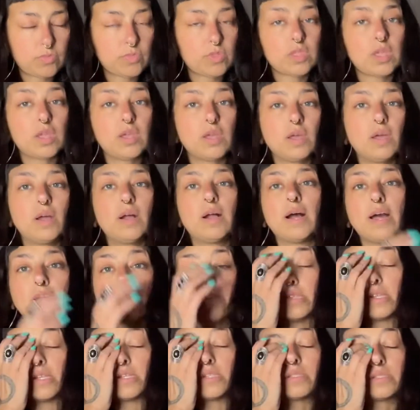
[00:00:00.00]
I
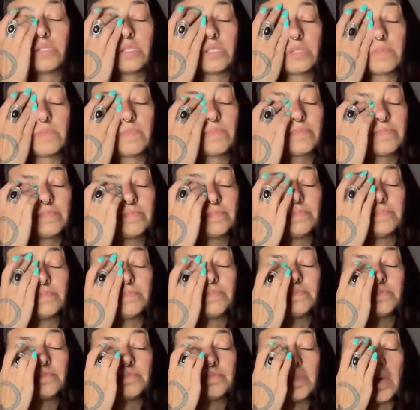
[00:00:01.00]
think that's
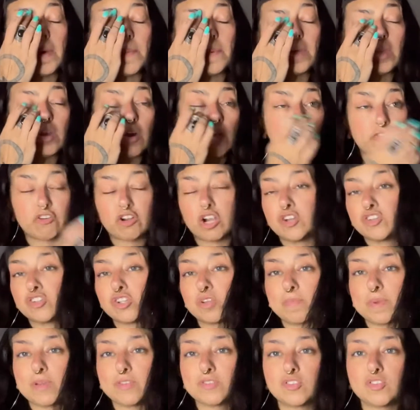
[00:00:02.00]
maybe an
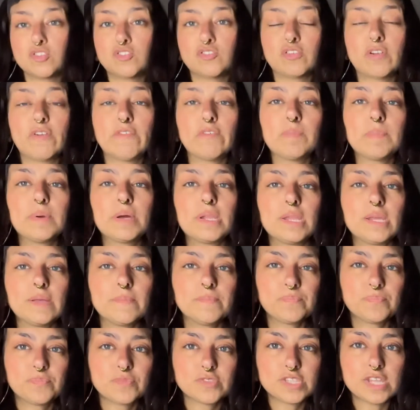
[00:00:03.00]
overarching message for everybody.
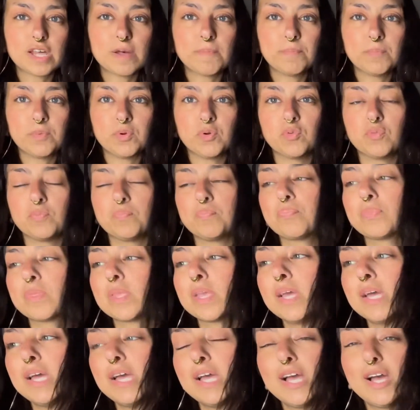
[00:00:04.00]
It's that moon.
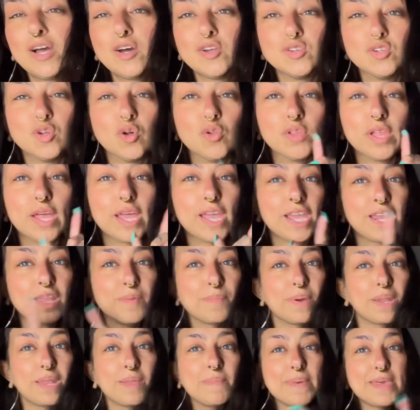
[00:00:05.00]
Don't let
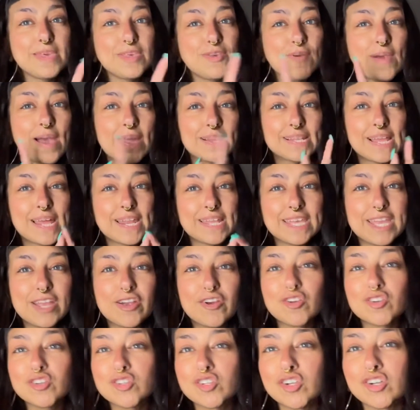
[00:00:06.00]
anybody make you act out of
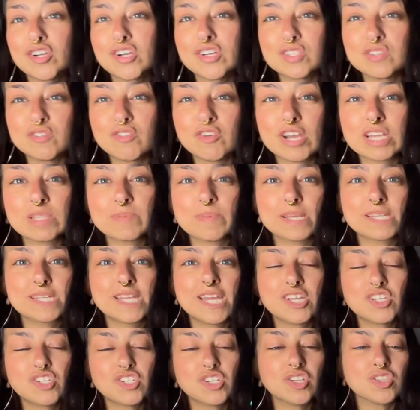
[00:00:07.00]
character because of your
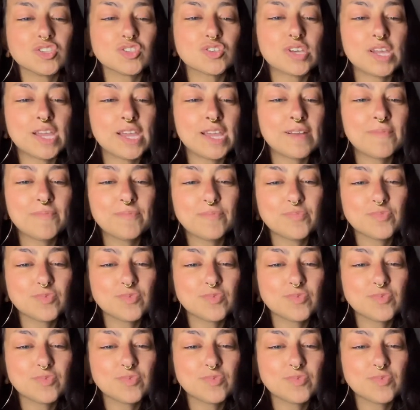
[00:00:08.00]
expectations, okay?